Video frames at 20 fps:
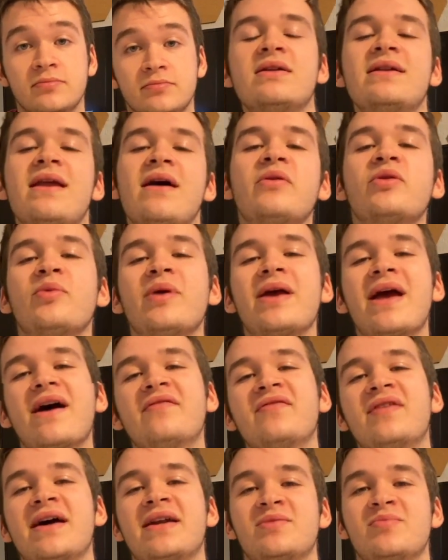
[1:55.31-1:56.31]
Now that we have
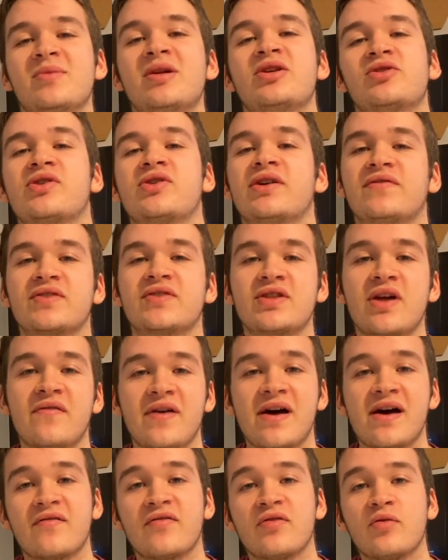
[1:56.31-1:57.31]
that administrative stuff
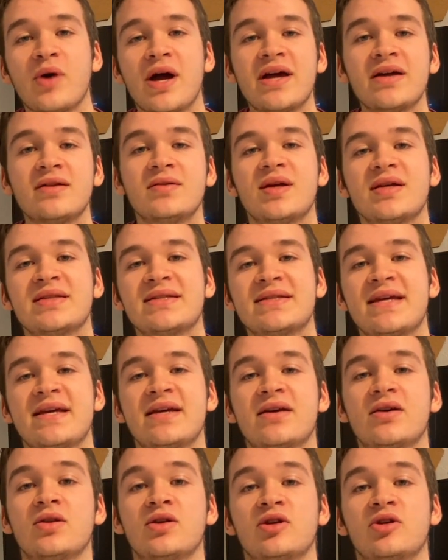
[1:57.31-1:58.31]
out of the way, let's take
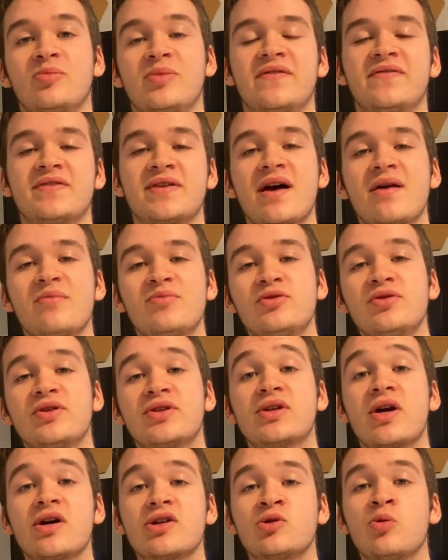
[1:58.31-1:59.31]
a little bit of time to
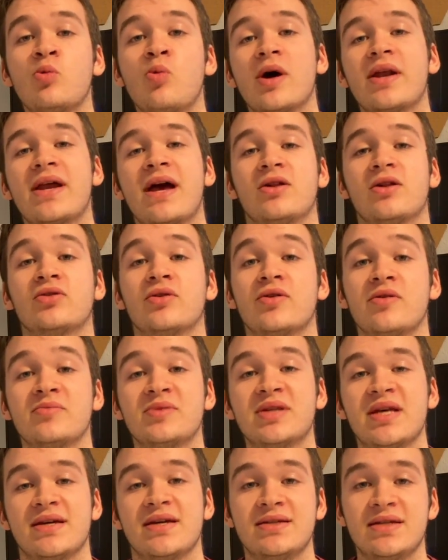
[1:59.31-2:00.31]
discuss what algorithms
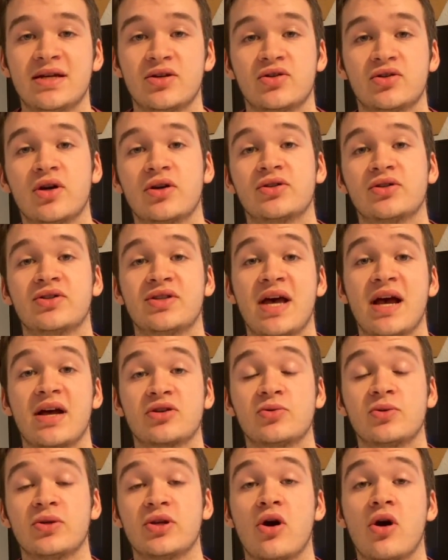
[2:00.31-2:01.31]
and data structures
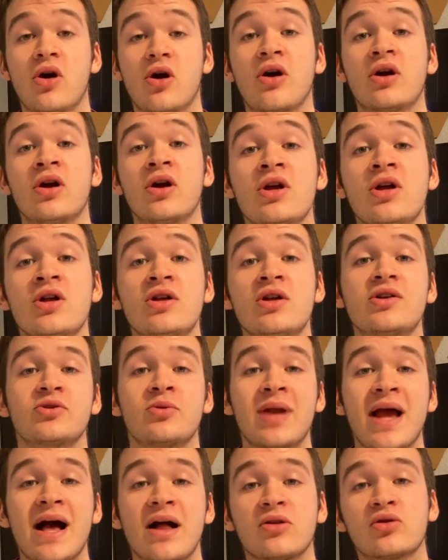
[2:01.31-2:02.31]
actually are. So
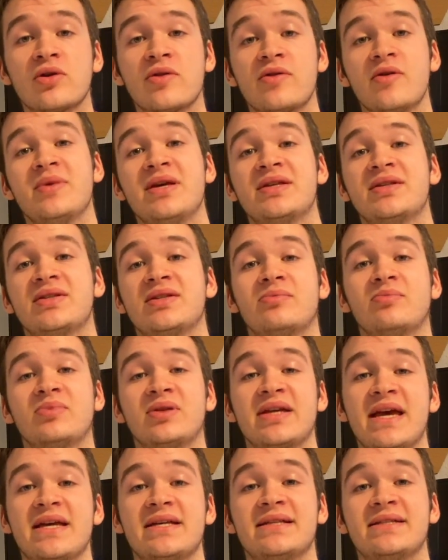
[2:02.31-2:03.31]
an algorithm is
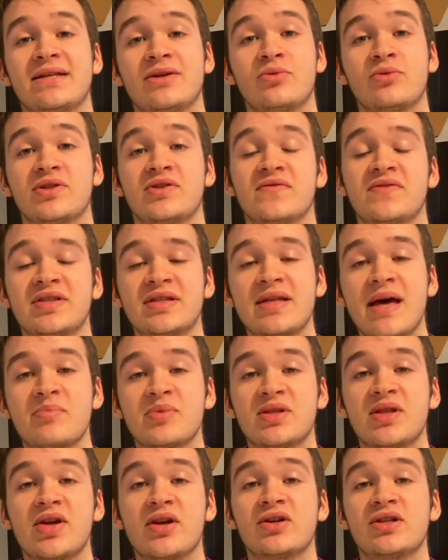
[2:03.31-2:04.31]
simply a sequence of steps
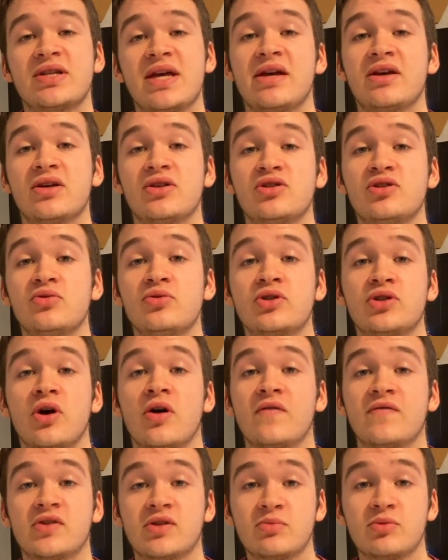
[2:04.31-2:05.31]
that are taken to
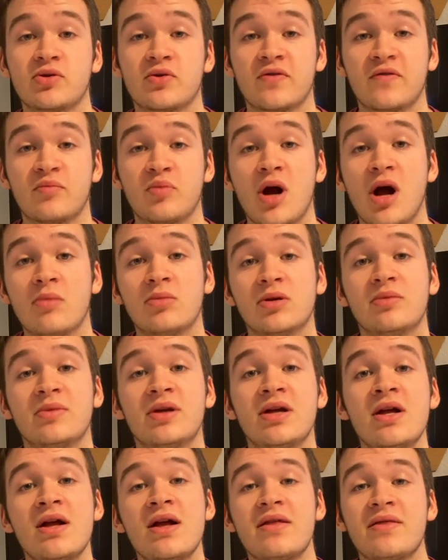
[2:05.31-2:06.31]
solve some sort of problem.
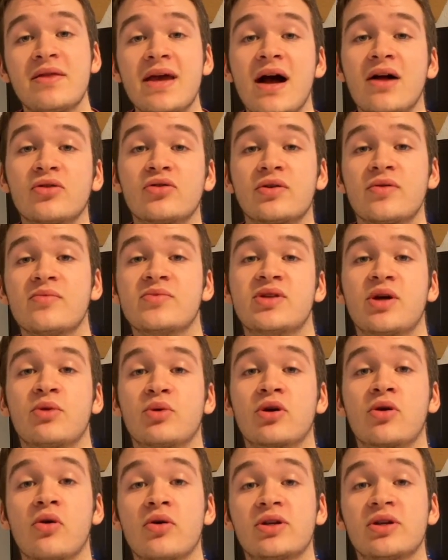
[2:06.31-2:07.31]
The algorithms that we're
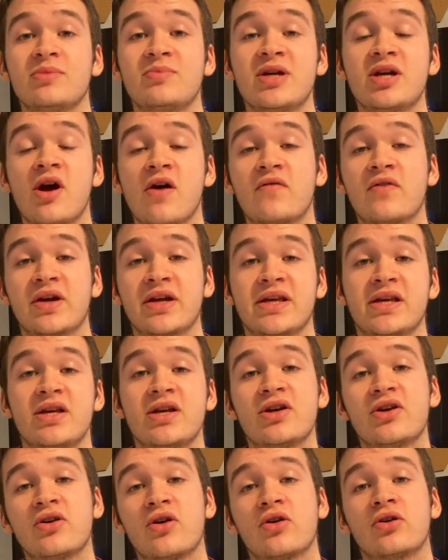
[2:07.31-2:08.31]
going to be covering
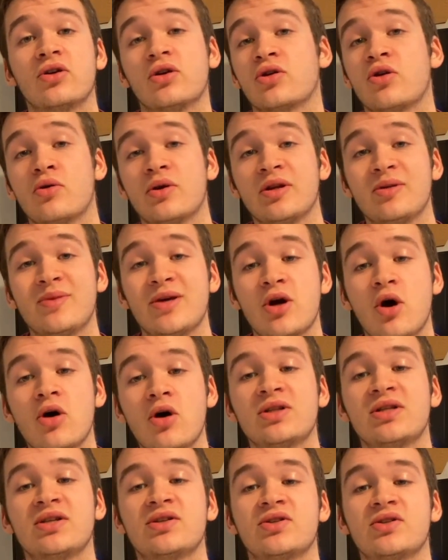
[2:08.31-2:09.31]
here are all going to be
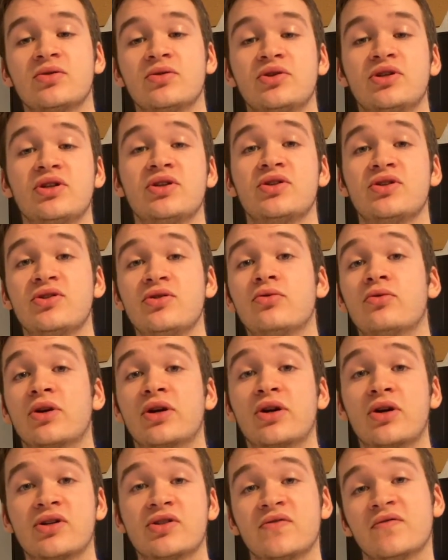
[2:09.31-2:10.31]
halting solutions to
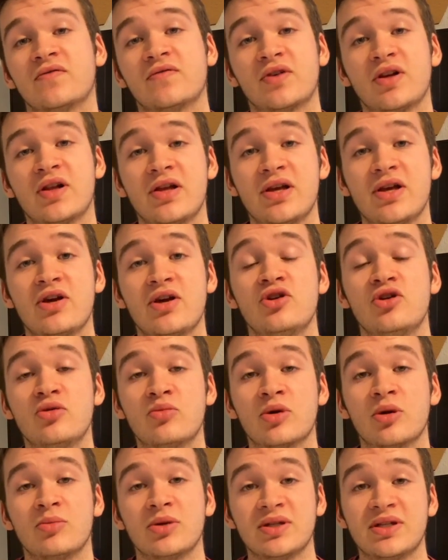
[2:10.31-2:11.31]
recursively
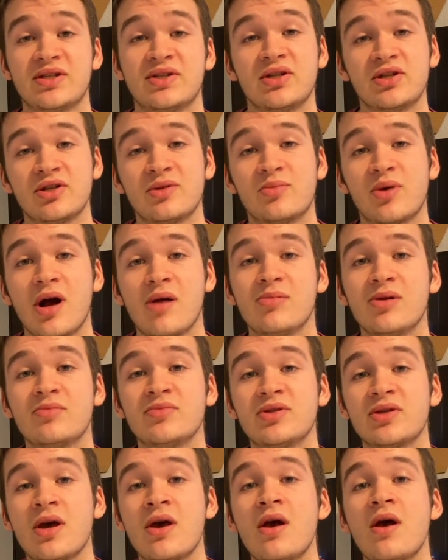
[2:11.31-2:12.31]
enumerable decision
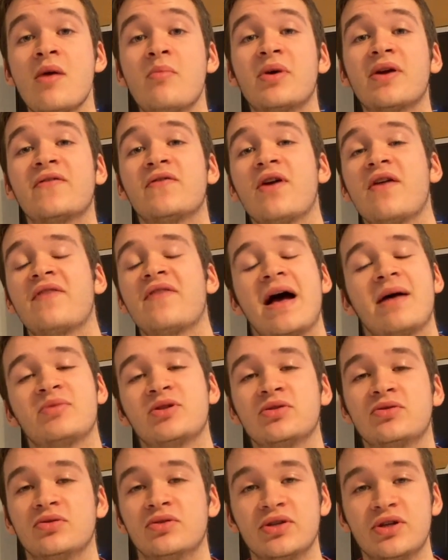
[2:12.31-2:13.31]
problems, but if you have
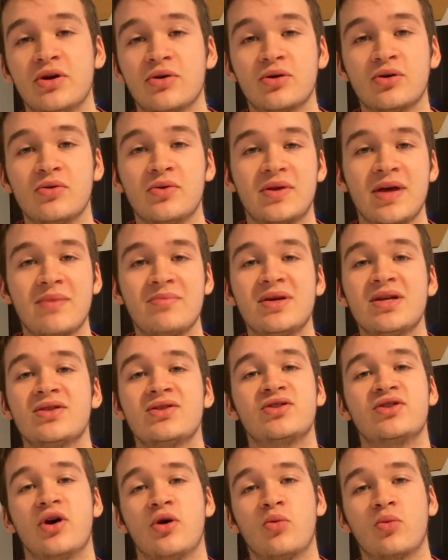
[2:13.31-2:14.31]
absolutely no clue what that means,
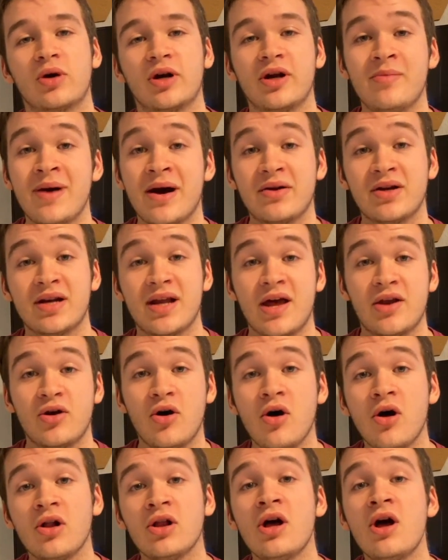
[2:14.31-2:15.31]
don't worry about it at
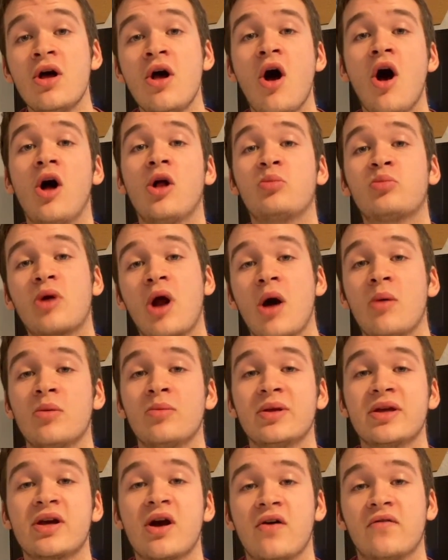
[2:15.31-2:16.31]
all. I'll
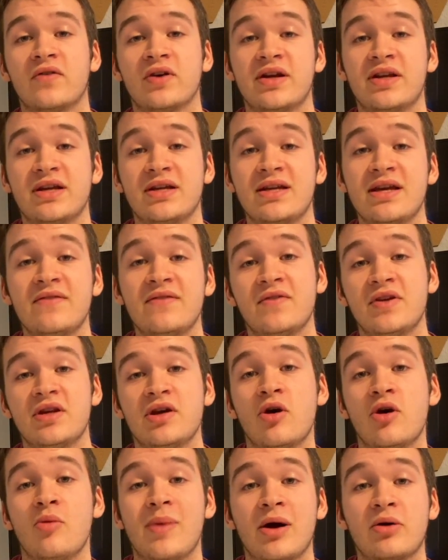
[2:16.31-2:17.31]
probably cover it in a
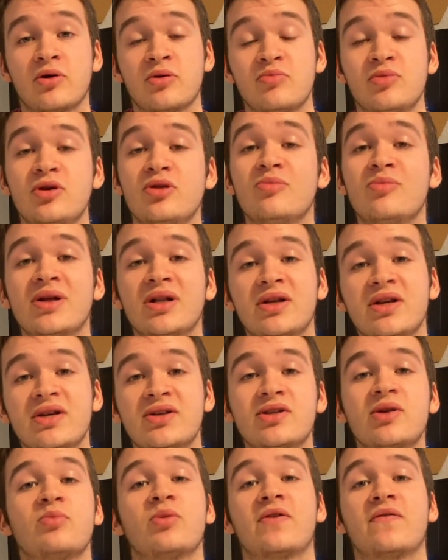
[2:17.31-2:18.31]
video about computability
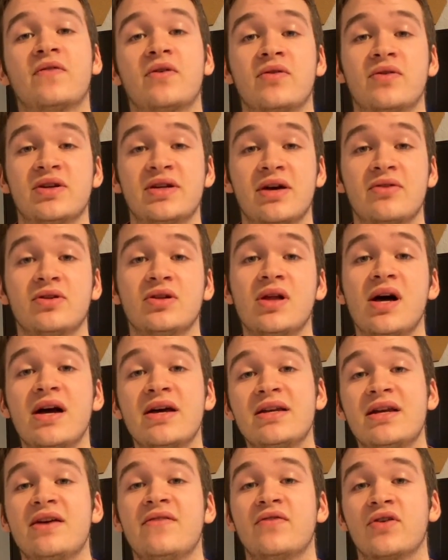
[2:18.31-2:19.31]
somewhere further down the
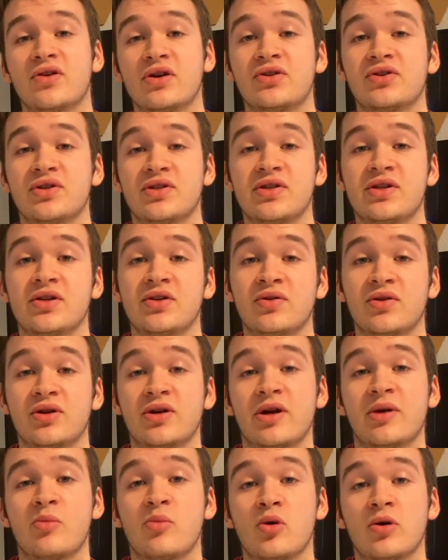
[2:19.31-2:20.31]
line if you're interested in
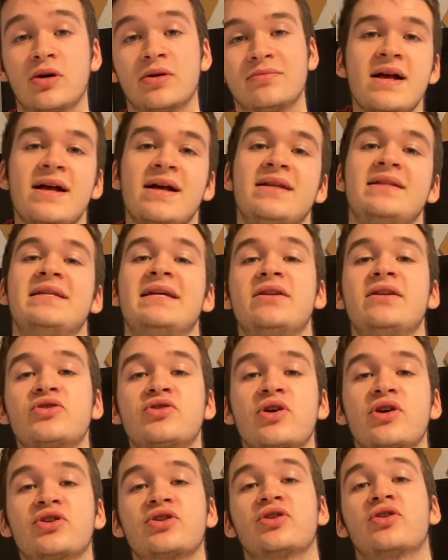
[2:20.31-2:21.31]
learning more. A data
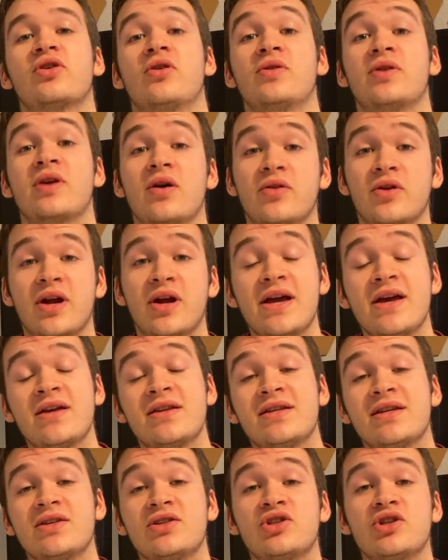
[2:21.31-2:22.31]
structure, on the other hand,
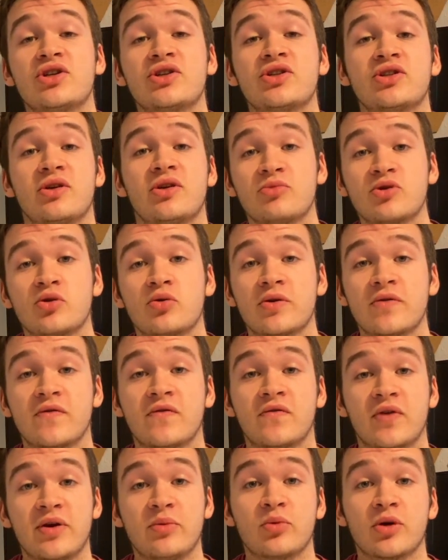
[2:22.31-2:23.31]
is just some sort of
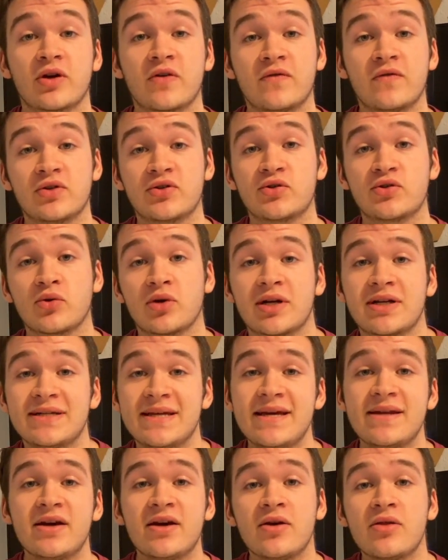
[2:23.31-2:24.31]
framework for storing
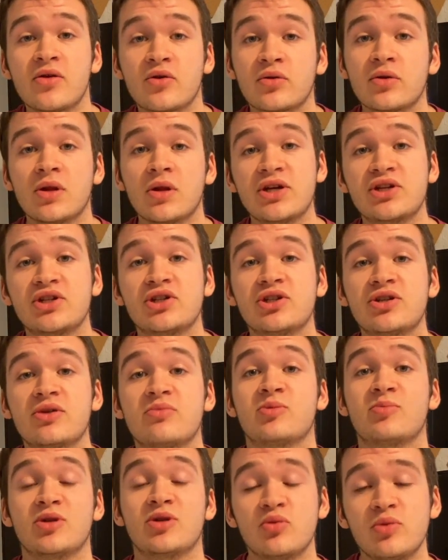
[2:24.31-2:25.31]
data, the relationships
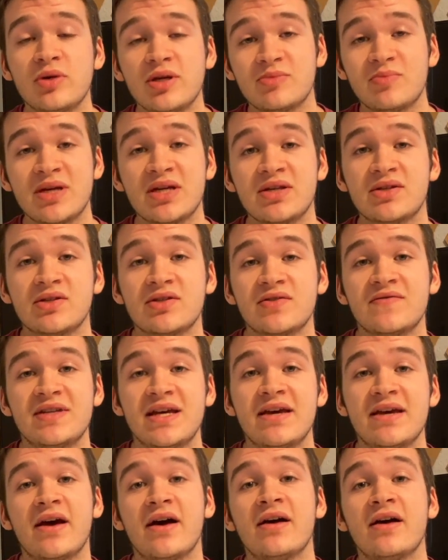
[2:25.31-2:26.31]
between pieces of
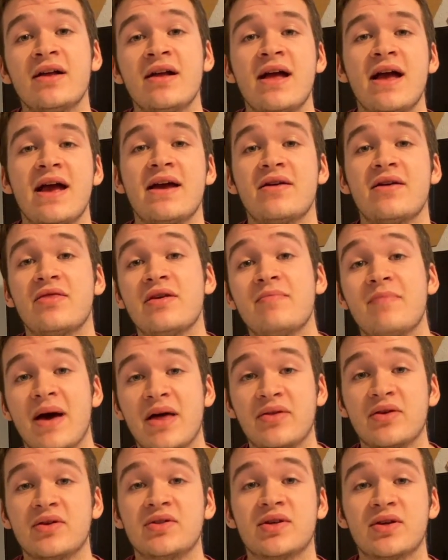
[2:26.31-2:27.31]
data, and the
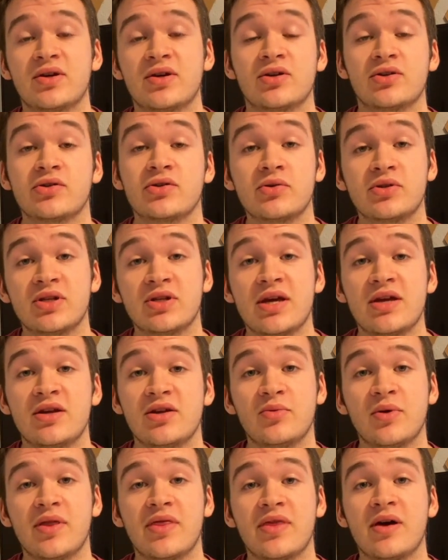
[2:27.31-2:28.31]
methods that are associated
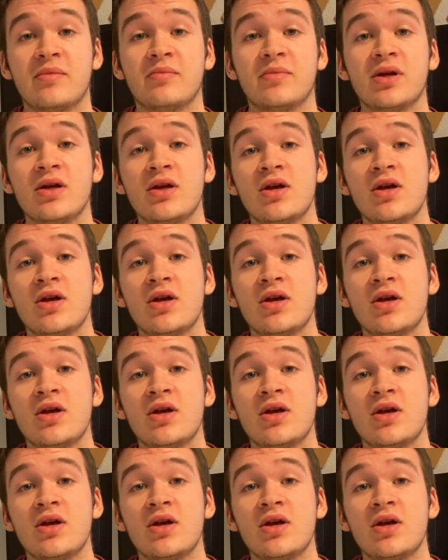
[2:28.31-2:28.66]
with them.